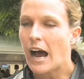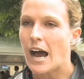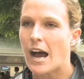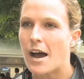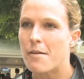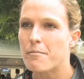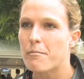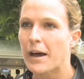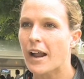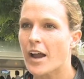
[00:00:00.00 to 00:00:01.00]

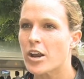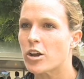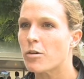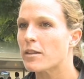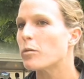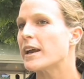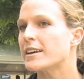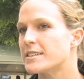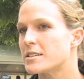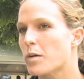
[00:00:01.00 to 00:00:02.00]
but I knew where the
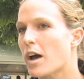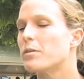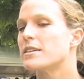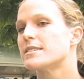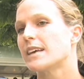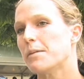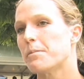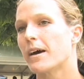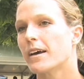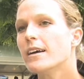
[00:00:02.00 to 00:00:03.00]
weaknesses were with this
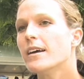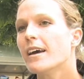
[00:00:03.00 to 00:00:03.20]
keeper,